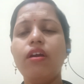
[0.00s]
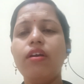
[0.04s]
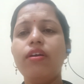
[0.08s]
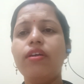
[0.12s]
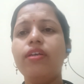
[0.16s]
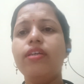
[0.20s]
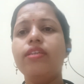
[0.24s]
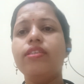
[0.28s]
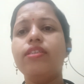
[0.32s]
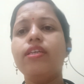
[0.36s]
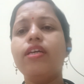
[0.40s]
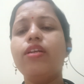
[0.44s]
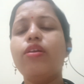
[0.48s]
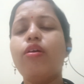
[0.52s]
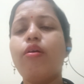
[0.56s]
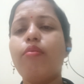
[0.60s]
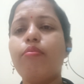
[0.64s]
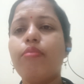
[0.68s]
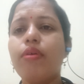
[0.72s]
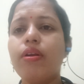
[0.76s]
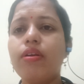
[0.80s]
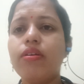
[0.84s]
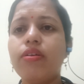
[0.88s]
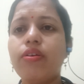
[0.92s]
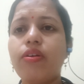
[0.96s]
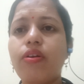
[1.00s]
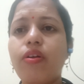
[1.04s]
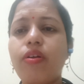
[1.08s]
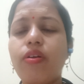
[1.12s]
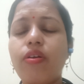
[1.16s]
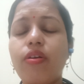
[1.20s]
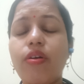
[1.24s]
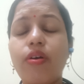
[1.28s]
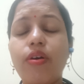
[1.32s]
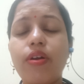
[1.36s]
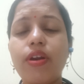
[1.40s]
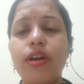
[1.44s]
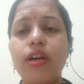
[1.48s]
He is a Nobel
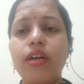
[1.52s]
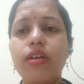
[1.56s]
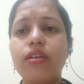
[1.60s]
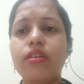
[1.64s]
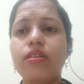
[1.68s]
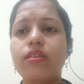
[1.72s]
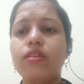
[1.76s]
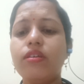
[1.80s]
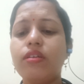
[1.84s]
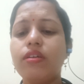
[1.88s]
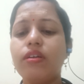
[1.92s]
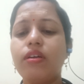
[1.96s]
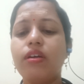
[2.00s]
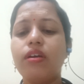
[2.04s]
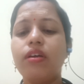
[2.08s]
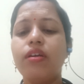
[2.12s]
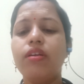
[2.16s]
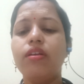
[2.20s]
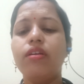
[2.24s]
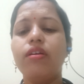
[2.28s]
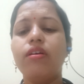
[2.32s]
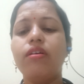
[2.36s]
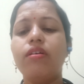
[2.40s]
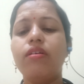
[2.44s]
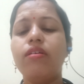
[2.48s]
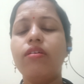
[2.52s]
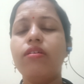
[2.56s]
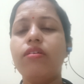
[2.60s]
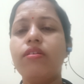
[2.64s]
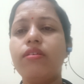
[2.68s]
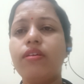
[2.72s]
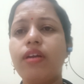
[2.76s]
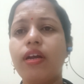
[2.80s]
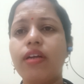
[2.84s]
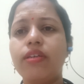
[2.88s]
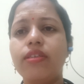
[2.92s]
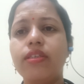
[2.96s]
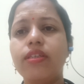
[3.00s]
laureate in
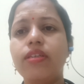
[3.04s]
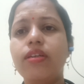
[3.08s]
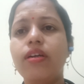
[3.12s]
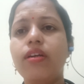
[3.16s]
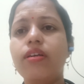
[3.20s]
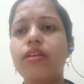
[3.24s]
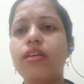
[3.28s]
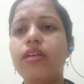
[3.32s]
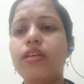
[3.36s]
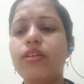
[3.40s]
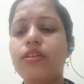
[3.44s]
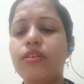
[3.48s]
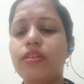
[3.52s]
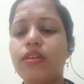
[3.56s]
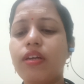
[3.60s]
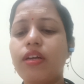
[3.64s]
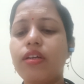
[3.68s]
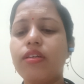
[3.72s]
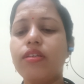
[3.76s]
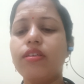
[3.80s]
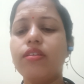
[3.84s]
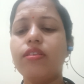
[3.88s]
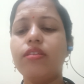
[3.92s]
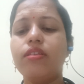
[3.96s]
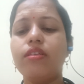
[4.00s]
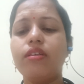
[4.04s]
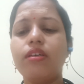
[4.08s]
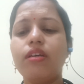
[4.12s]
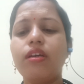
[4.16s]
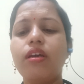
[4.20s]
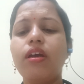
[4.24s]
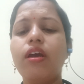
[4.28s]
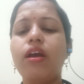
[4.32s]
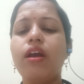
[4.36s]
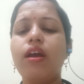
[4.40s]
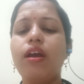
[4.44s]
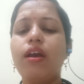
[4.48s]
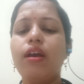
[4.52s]
1993.
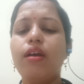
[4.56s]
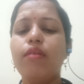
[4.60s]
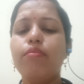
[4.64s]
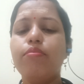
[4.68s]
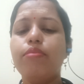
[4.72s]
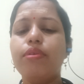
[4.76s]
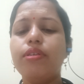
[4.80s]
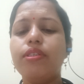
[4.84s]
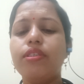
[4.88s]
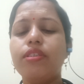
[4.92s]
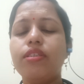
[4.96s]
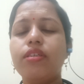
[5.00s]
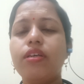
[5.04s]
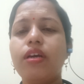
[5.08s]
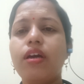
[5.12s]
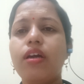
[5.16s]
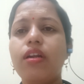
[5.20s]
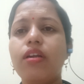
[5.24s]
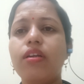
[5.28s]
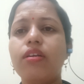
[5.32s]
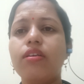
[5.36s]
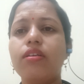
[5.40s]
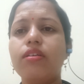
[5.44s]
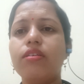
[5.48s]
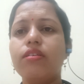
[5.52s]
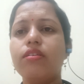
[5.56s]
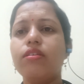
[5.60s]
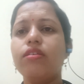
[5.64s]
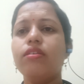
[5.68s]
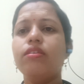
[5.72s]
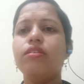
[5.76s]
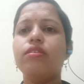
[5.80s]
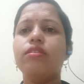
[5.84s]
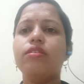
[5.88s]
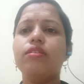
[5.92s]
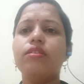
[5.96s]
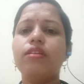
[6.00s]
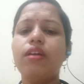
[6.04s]
PCR
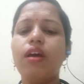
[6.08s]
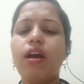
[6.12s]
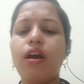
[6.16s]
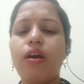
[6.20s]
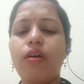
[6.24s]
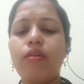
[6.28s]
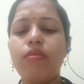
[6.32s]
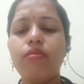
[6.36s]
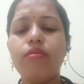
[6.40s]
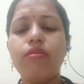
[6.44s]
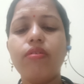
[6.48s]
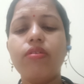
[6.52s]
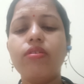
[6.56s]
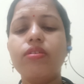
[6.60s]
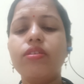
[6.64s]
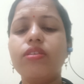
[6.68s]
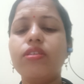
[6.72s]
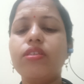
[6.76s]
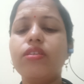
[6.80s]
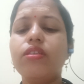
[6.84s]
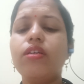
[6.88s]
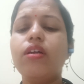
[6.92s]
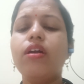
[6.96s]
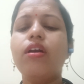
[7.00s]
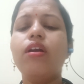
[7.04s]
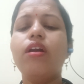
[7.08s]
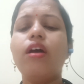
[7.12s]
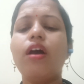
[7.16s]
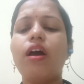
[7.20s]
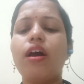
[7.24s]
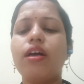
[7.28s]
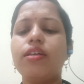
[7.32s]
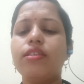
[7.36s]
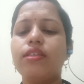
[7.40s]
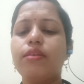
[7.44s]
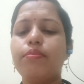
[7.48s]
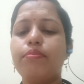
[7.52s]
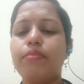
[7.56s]
is now considered
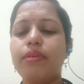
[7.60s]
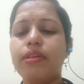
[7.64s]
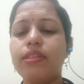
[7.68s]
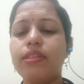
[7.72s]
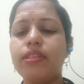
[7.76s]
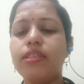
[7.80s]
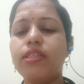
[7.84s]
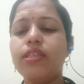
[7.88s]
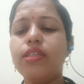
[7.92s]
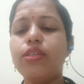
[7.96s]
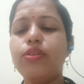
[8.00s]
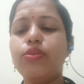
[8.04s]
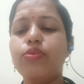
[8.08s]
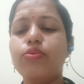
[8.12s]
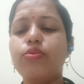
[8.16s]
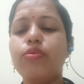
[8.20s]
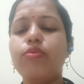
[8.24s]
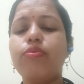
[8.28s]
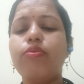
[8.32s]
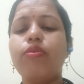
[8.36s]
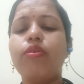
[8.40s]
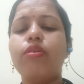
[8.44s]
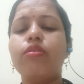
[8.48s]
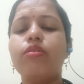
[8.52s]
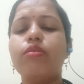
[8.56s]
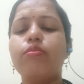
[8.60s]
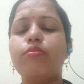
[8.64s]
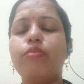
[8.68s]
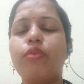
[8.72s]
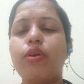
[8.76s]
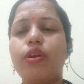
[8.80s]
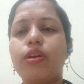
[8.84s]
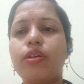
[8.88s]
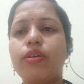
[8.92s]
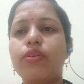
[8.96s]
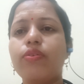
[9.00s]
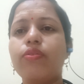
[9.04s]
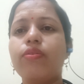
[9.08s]
as a basic tool for the
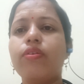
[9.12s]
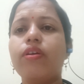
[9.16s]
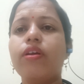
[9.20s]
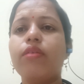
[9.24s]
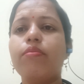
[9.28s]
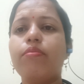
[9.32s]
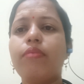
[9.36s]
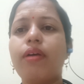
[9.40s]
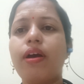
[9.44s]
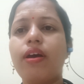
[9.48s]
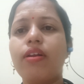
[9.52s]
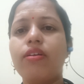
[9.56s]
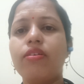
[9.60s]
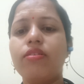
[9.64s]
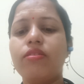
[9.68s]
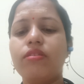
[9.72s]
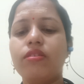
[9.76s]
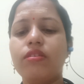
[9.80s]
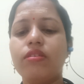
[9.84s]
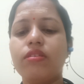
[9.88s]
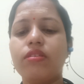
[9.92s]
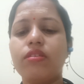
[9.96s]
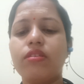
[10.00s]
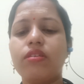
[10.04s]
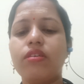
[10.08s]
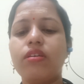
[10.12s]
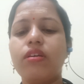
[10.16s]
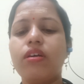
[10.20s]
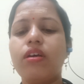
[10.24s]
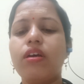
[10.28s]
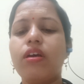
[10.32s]
molecular biologist.